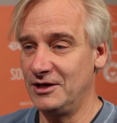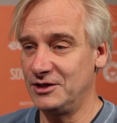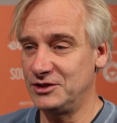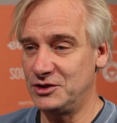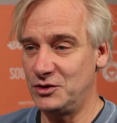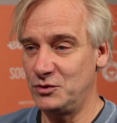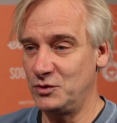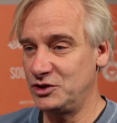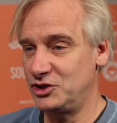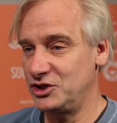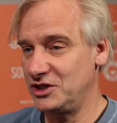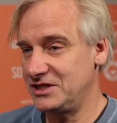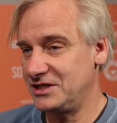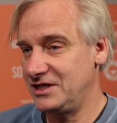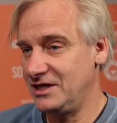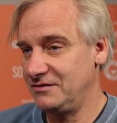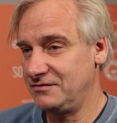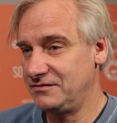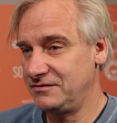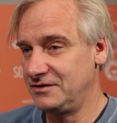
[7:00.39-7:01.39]
So we
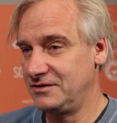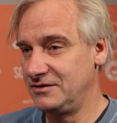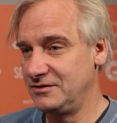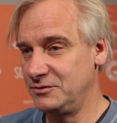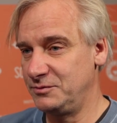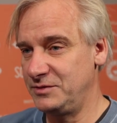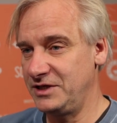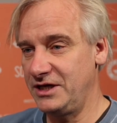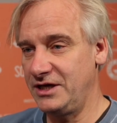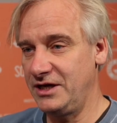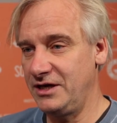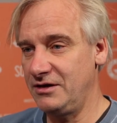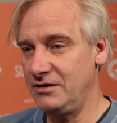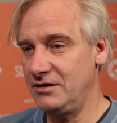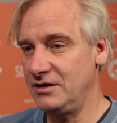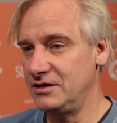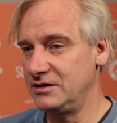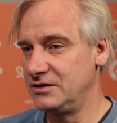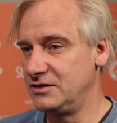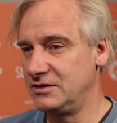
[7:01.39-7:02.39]
just have to be
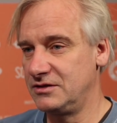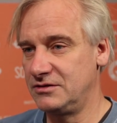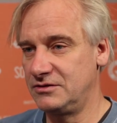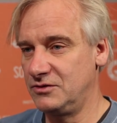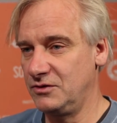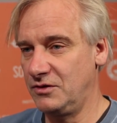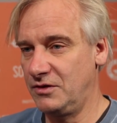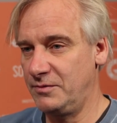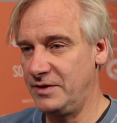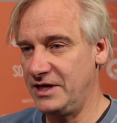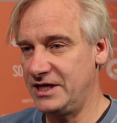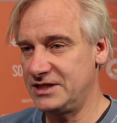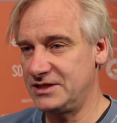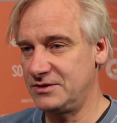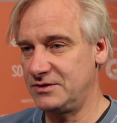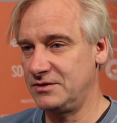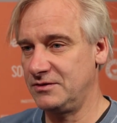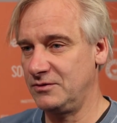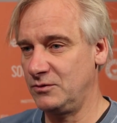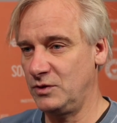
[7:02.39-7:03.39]
here and do the
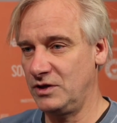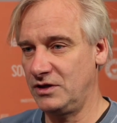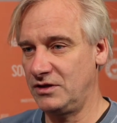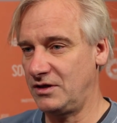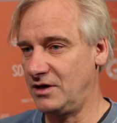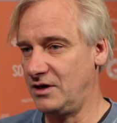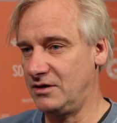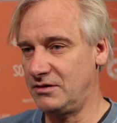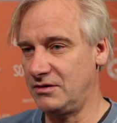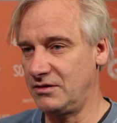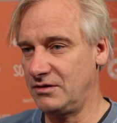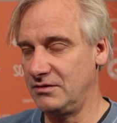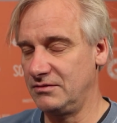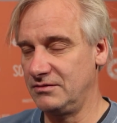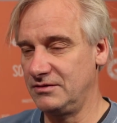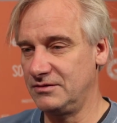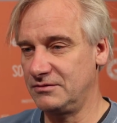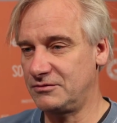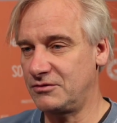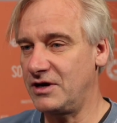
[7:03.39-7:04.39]
best with
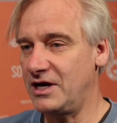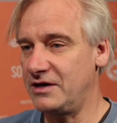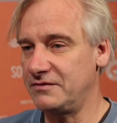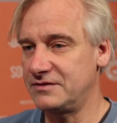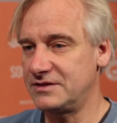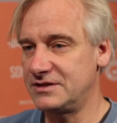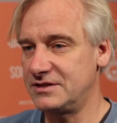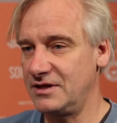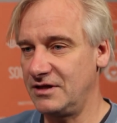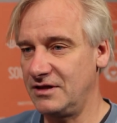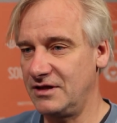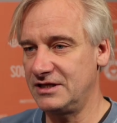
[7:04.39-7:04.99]
our crafts,